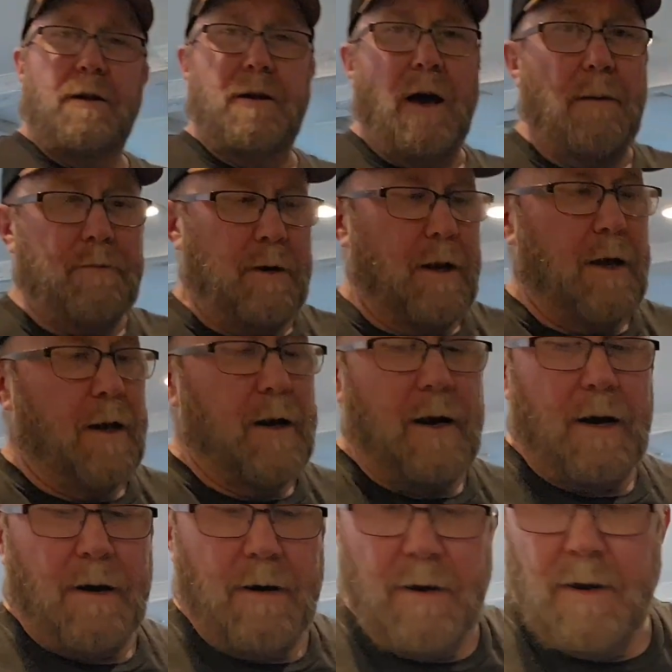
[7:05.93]
Dumped it in
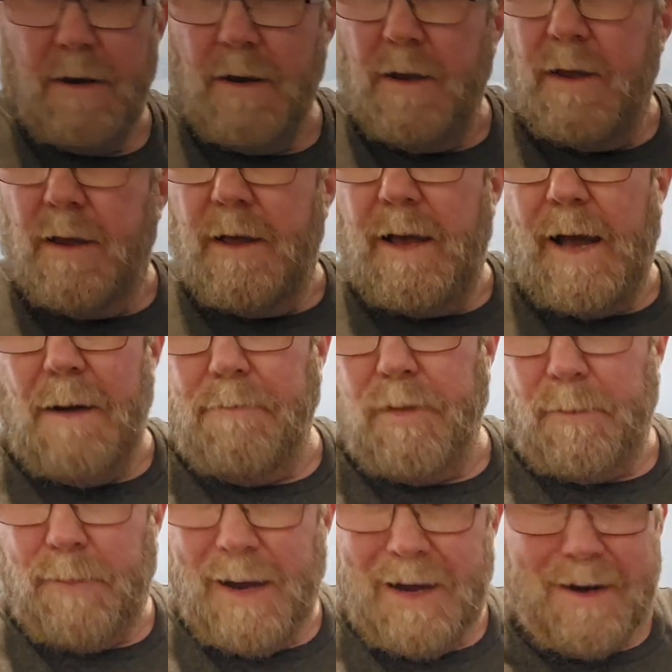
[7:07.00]
there. I'm
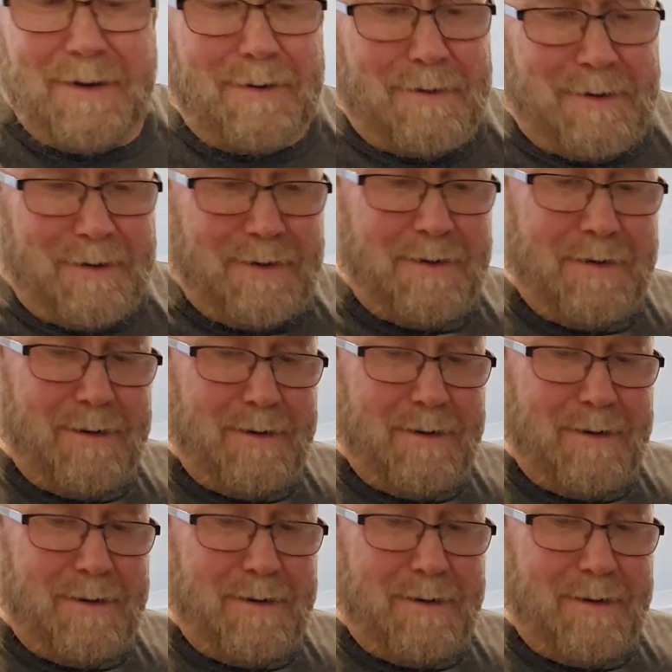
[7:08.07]
prepared